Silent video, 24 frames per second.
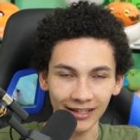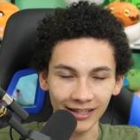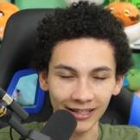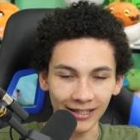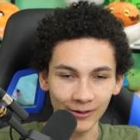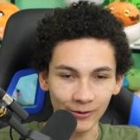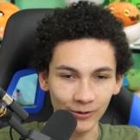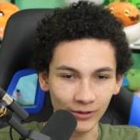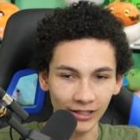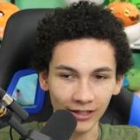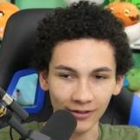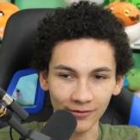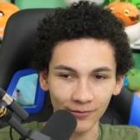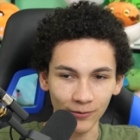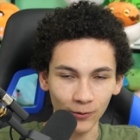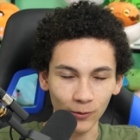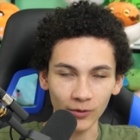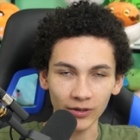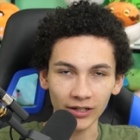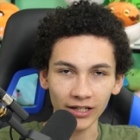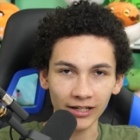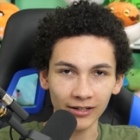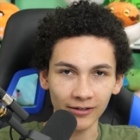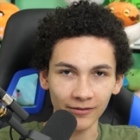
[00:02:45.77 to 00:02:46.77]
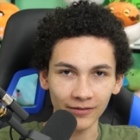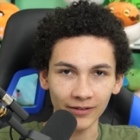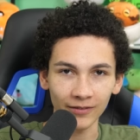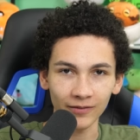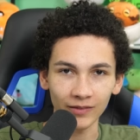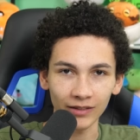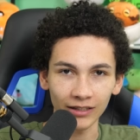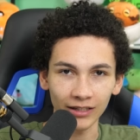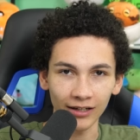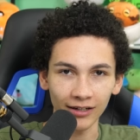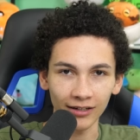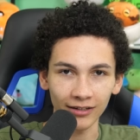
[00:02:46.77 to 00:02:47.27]
And it was like $40 or
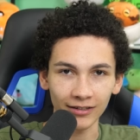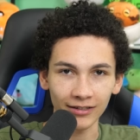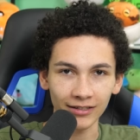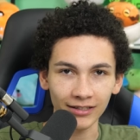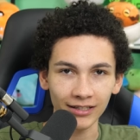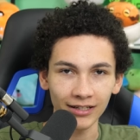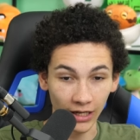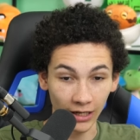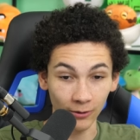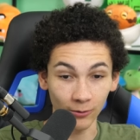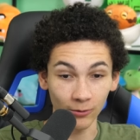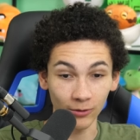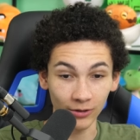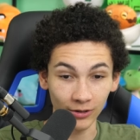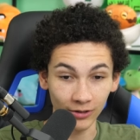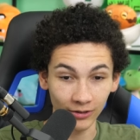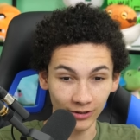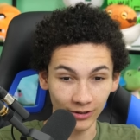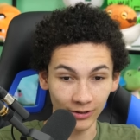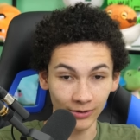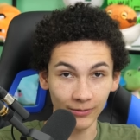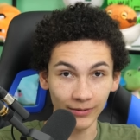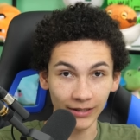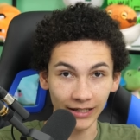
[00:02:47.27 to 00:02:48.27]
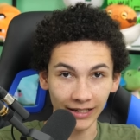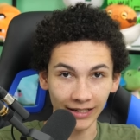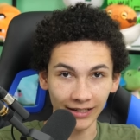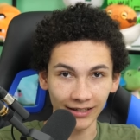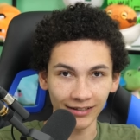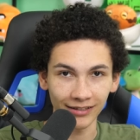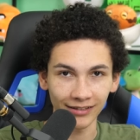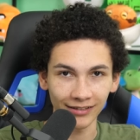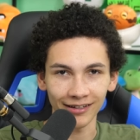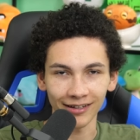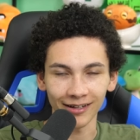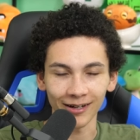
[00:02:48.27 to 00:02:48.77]
$50. I ordered
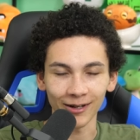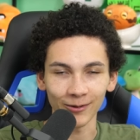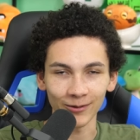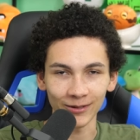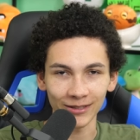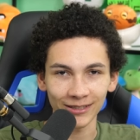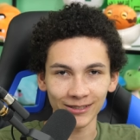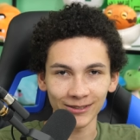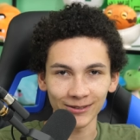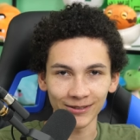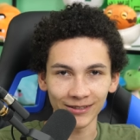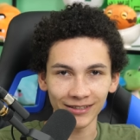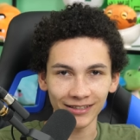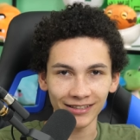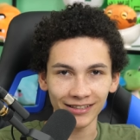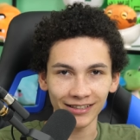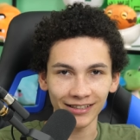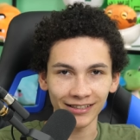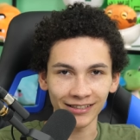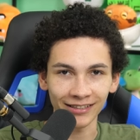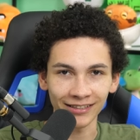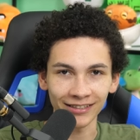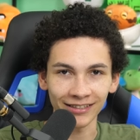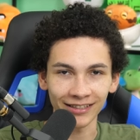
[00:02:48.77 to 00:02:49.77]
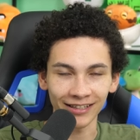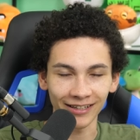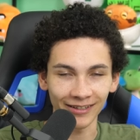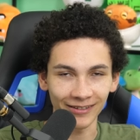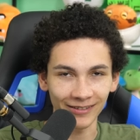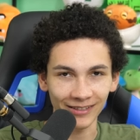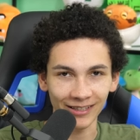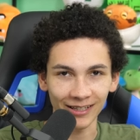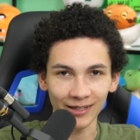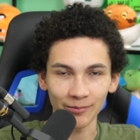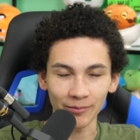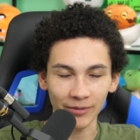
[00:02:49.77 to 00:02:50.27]
three and I was so excited. And I
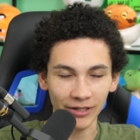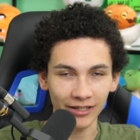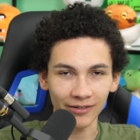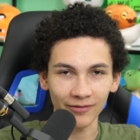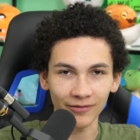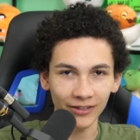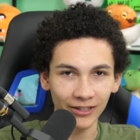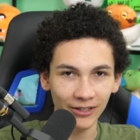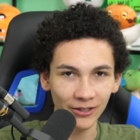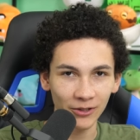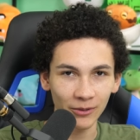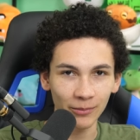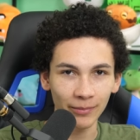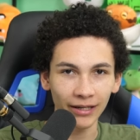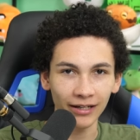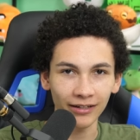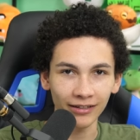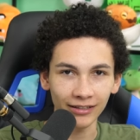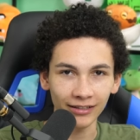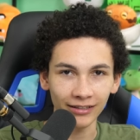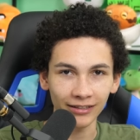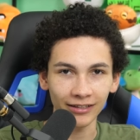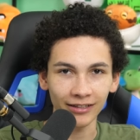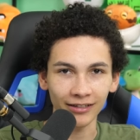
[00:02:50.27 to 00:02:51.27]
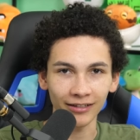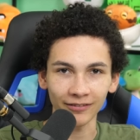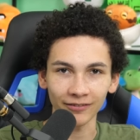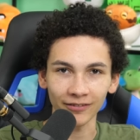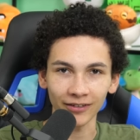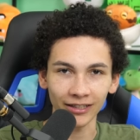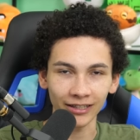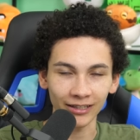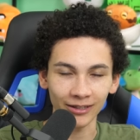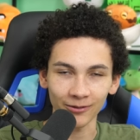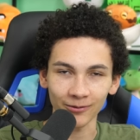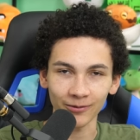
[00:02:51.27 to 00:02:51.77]
was gonna make a video about it, of
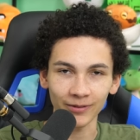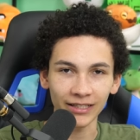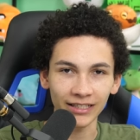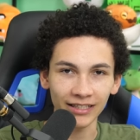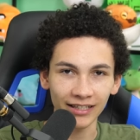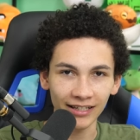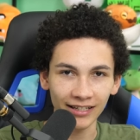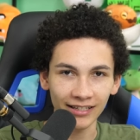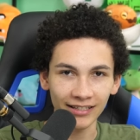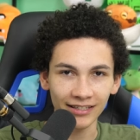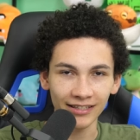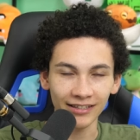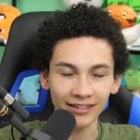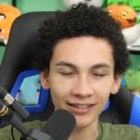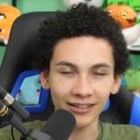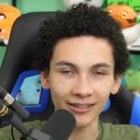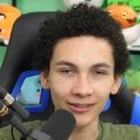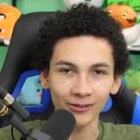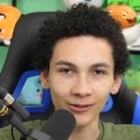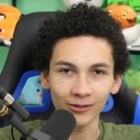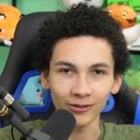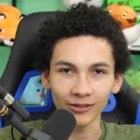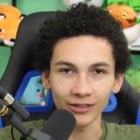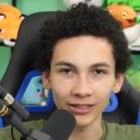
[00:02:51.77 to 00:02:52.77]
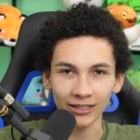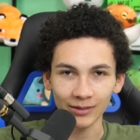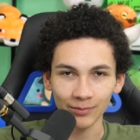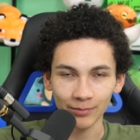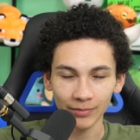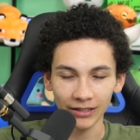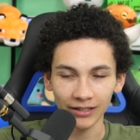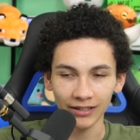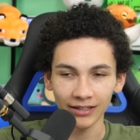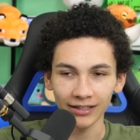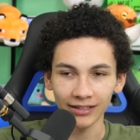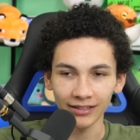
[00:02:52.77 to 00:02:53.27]
like the retasting and the whole
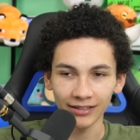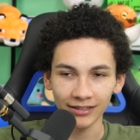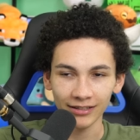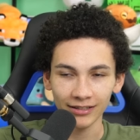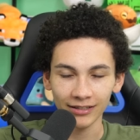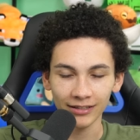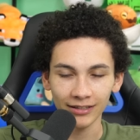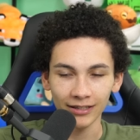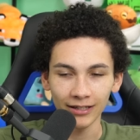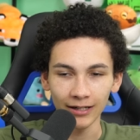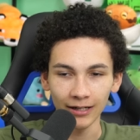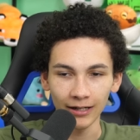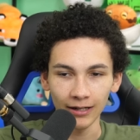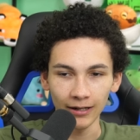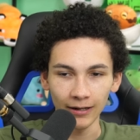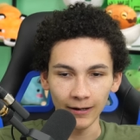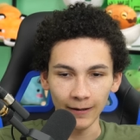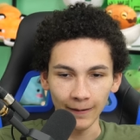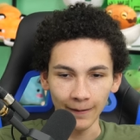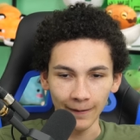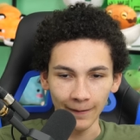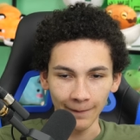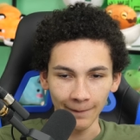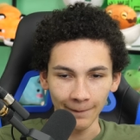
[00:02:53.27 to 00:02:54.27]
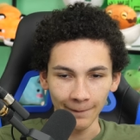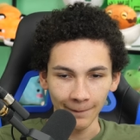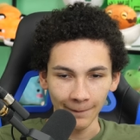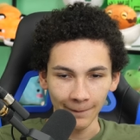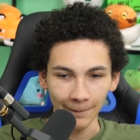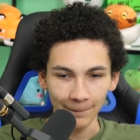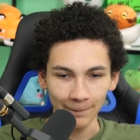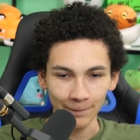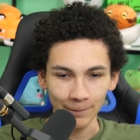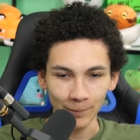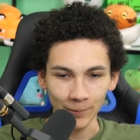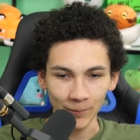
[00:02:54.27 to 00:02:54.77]
experience.
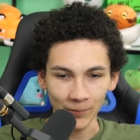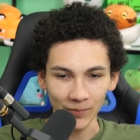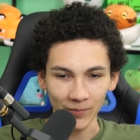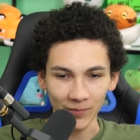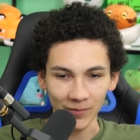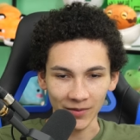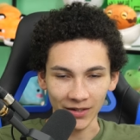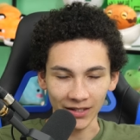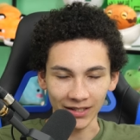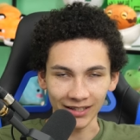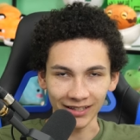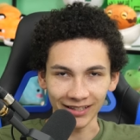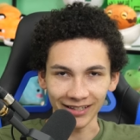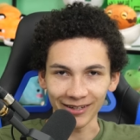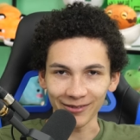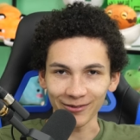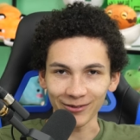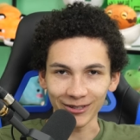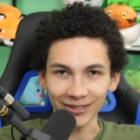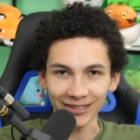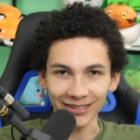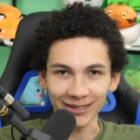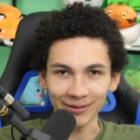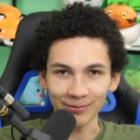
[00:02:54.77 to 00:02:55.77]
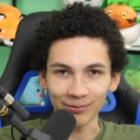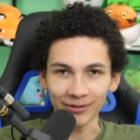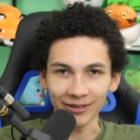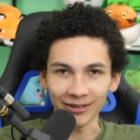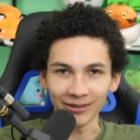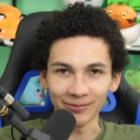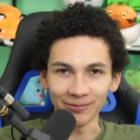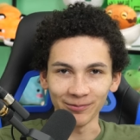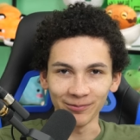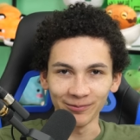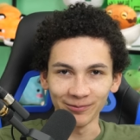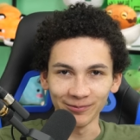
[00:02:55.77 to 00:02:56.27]
And they never shipped
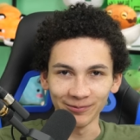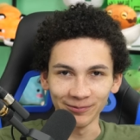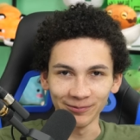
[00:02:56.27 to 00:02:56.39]
them.